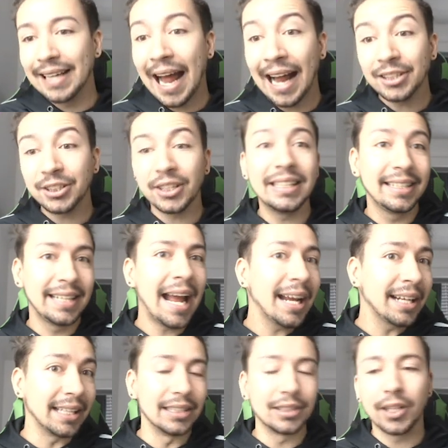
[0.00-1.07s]
actually
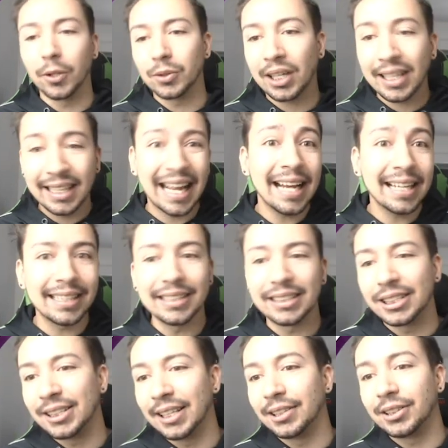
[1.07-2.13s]
getting these goals, getting these
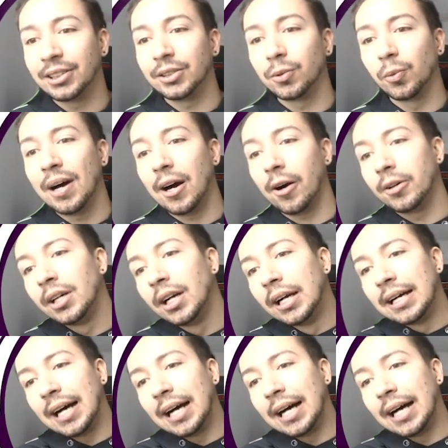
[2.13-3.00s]
assists as well.